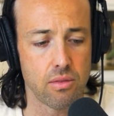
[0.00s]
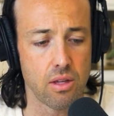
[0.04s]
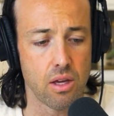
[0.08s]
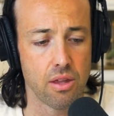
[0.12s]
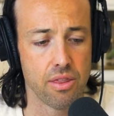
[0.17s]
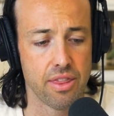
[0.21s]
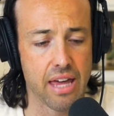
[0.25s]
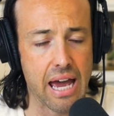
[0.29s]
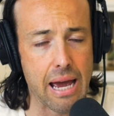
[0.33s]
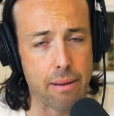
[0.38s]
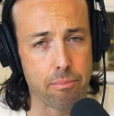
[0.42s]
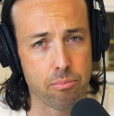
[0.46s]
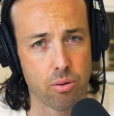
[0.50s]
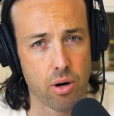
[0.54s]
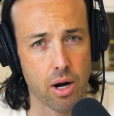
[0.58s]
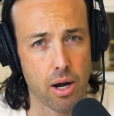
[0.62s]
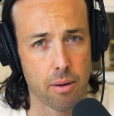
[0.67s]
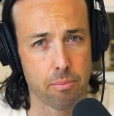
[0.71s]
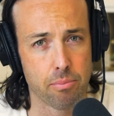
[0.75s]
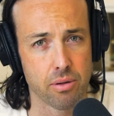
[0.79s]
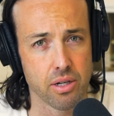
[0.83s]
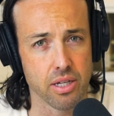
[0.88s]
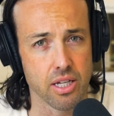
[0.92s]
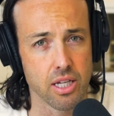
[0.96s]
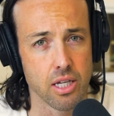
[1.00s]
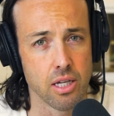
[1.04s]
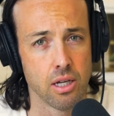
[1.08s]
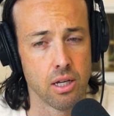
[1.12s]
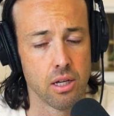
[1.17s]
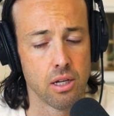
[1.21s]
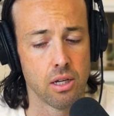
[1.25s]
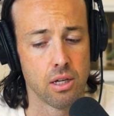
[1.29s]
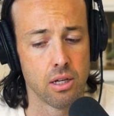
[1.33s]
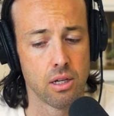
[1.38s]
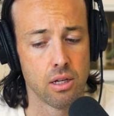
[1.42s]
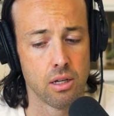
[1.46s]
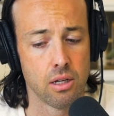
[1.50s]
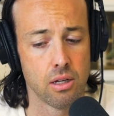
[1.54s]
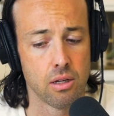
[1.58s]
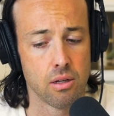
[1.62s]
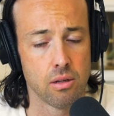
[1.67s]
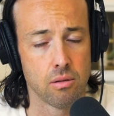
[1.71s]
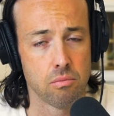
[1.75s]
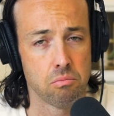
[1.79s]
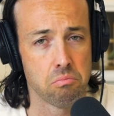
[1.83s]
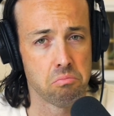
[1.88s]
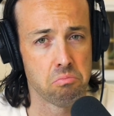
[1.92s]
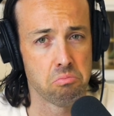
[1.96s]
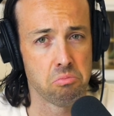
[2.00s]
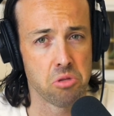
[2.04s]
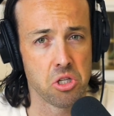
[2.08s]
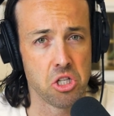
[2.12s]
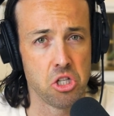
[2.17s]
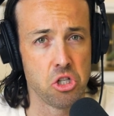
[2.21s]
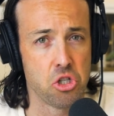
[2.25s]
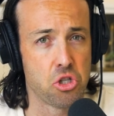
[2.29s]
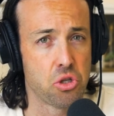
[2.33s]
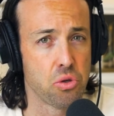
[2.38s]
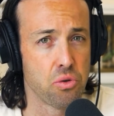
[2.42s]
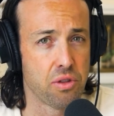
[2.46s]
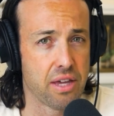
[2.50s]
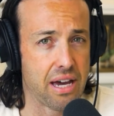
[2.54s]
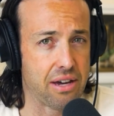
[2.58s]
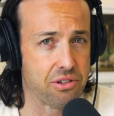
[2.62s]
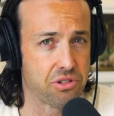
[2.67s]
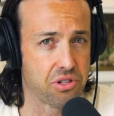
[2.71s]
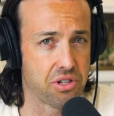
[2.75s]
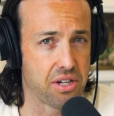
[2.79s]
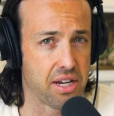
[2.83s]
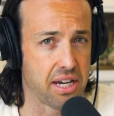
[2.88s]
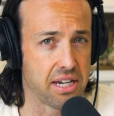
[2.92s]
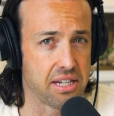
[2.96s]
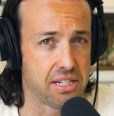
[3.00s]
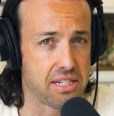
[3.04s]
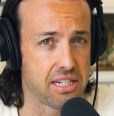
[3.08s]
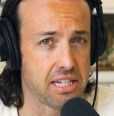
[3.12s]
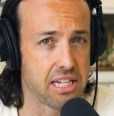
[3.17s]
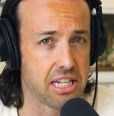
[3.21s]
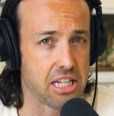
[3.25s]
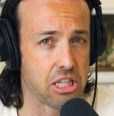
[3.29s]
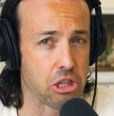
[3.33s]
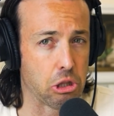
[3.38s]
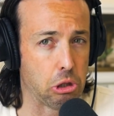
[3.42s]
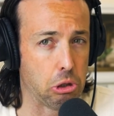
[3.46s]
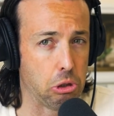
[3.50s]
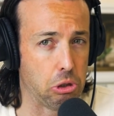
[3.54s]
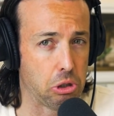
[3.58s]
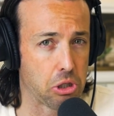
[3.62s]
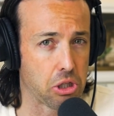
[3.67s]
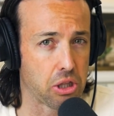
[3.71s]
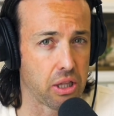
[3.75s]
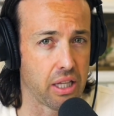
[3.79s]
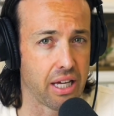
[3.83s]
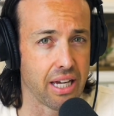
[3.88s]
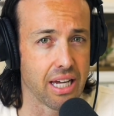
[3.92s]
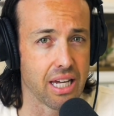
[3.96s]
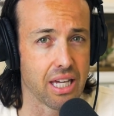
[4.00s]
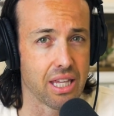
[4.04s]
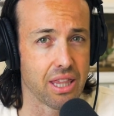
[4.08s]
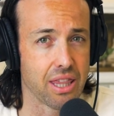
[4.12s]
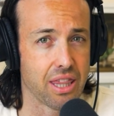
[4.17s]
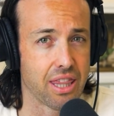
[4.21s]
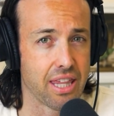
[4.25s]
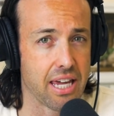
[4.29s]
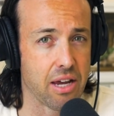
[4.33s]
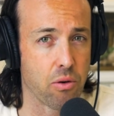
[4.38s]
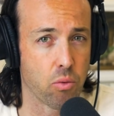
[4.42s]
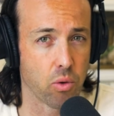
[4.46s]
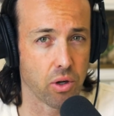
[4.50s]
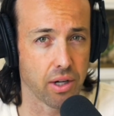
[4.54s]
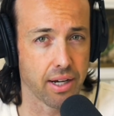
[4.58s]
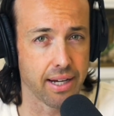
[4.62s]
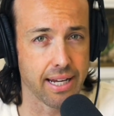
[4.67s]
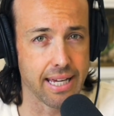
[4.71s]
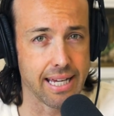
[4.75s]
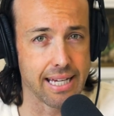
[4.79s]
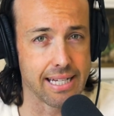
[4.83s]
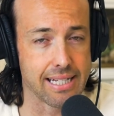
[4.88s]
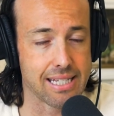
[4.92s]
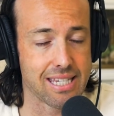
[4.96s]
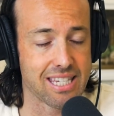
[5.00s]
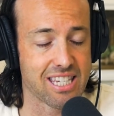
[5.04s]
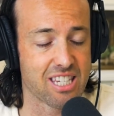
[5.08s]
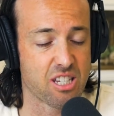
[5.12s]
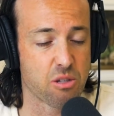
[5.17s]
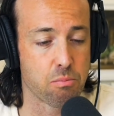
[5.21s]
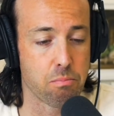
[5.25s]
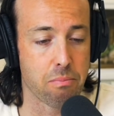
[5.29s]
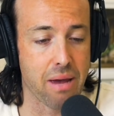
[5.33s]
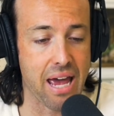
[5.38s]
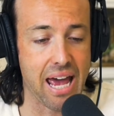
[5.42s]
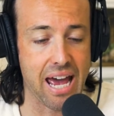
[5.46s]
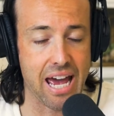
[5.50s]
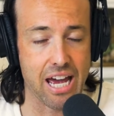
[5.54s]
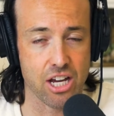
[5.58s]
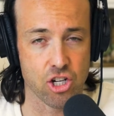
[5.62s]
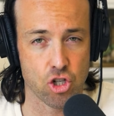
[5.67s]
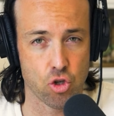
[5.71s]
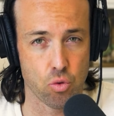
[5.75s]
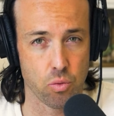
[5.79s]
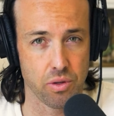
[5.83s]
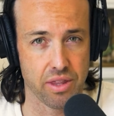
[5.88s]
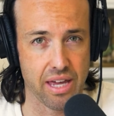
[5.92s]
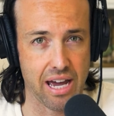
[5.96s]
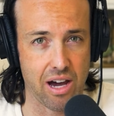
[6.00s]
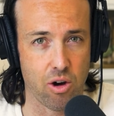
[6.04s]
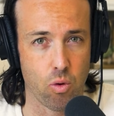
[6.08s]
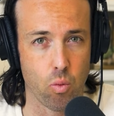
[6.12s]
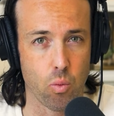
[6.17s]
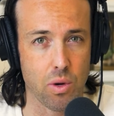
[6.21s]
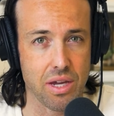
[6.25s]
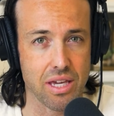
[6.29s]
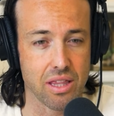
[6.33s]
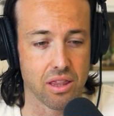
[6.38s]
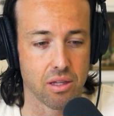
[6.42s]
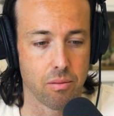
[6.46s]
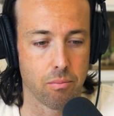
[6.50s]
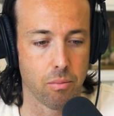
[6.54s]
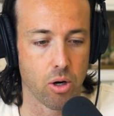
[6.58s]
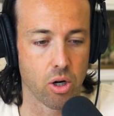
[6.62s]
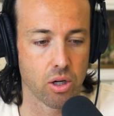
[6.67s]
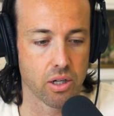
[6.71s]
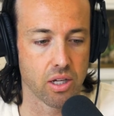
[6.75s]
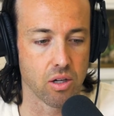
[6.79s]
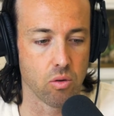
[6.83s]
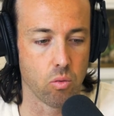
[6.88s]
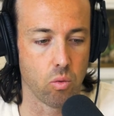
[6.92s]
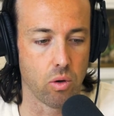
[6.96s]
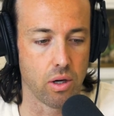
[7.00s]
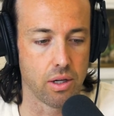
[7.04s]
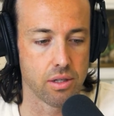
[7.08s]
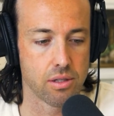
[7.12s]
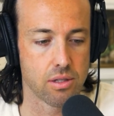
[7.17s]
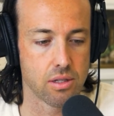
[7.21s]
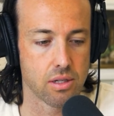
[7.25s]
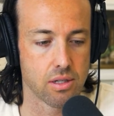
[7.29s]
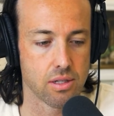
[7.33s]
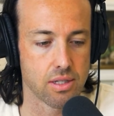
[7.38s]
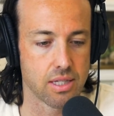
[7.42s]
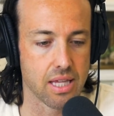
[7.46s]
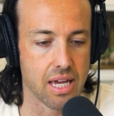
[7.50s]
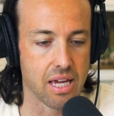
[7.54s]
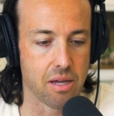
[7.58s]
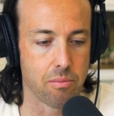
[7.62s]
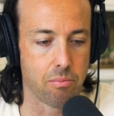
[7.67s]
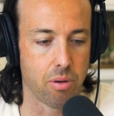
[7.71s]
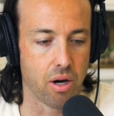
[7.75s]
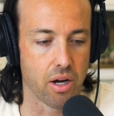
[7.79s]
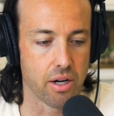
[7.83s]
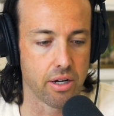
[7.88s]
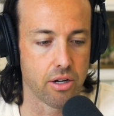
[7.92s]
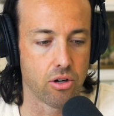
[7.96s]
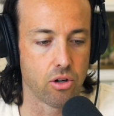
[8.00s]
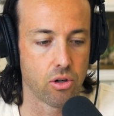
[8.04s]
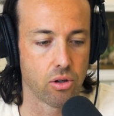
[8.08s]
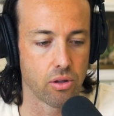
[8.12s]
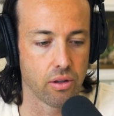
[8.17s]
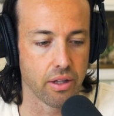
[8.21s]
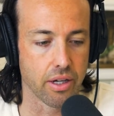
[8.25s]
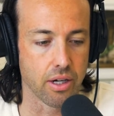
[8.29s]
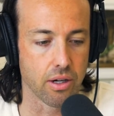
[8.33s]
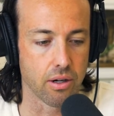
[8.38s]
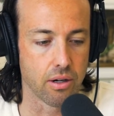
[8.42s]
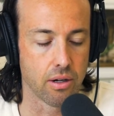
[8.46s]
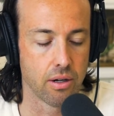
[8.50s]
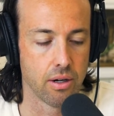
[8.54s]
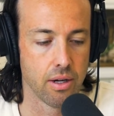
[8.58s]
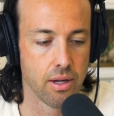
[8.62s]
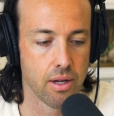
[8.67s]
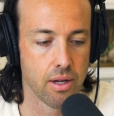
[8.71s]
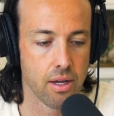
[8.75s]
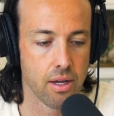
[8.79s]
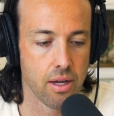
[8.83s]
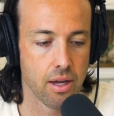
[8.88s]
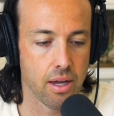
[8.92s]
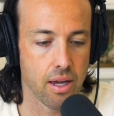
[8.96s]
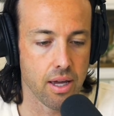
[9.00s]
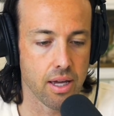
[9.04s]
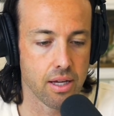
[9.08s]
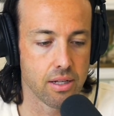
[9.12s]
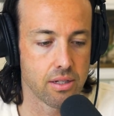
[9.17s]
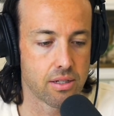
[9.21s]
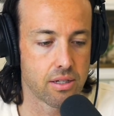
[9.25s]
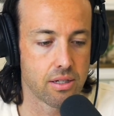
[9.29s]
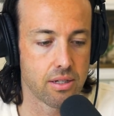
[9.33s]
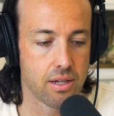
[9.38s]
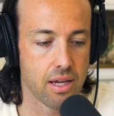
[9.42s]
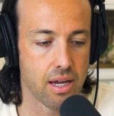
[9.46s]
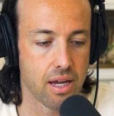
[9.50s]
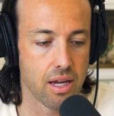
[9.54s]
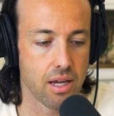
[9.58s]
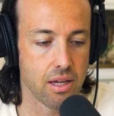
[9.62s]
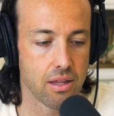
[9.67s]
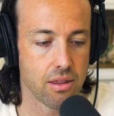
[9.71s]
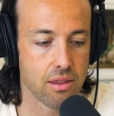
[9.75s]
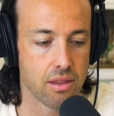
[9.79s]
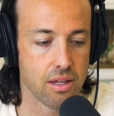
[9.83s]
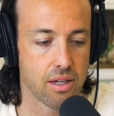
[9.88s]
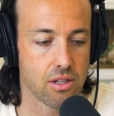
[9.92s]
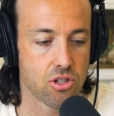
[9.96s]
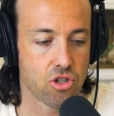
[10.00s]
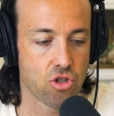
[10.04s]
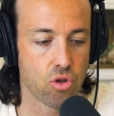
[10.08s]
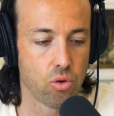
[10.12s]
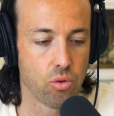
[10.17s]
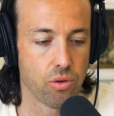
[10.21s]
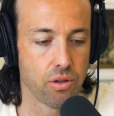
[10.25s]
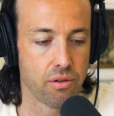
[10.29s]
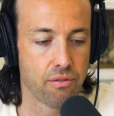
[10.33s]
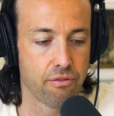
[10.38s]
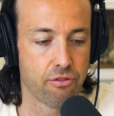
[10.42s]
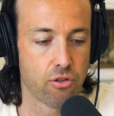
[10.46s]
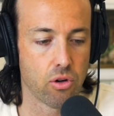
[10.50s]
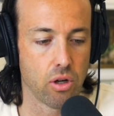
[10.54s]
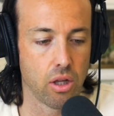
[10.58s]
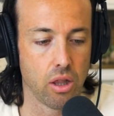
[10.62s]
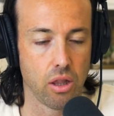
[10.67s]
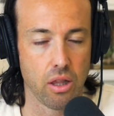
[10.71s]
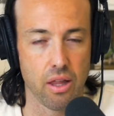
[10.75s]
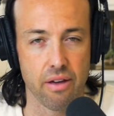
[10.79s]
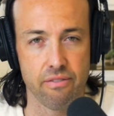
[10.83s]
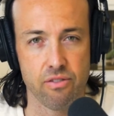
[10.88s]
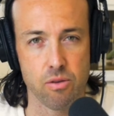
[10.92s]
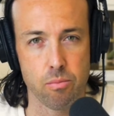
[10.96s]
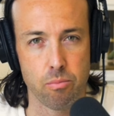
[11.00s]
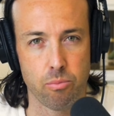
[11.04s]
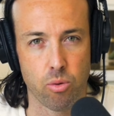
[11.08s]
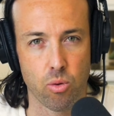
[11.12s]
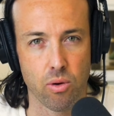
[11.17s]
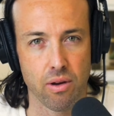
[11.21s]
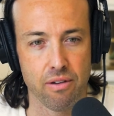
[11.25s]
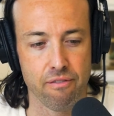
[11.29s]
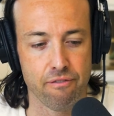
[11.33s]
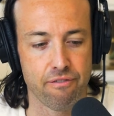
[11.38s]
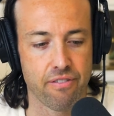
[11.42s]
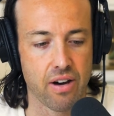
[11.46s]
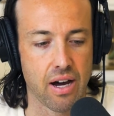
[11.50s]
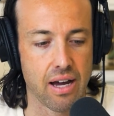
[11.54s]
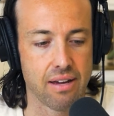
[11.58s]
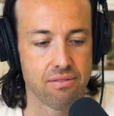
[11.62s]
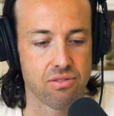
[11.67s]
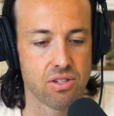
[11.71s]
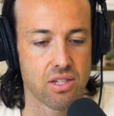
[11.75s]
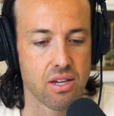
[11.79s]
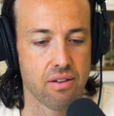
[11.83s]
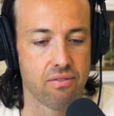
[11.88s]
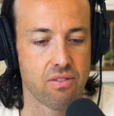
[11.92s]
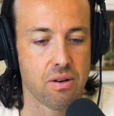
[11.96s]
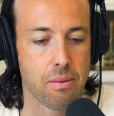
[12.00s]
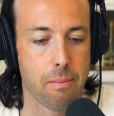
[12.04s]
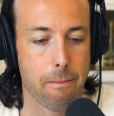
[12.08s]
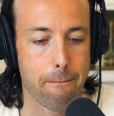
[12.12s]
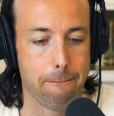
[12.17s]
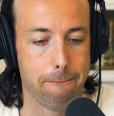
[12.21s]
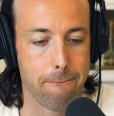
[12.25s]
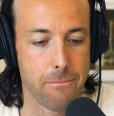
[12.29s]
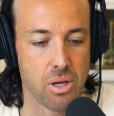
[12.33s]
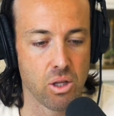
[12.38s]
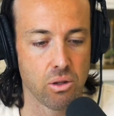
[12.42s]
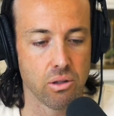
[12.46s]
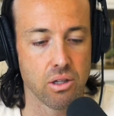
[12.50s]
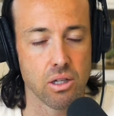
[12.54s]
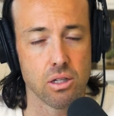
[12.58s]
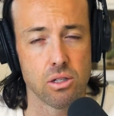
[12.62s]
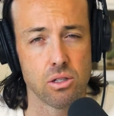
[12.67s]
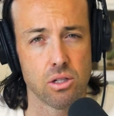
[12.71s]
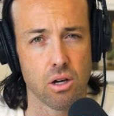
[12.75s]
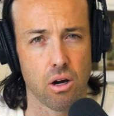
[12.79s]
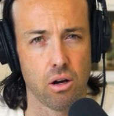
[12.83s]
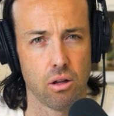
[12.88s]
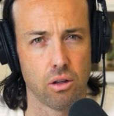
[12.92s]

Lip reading: That property in 2019 looked like they were going to get smashed with how weak the market was because they had bought it earlier. And today they sold it for $11.57 million.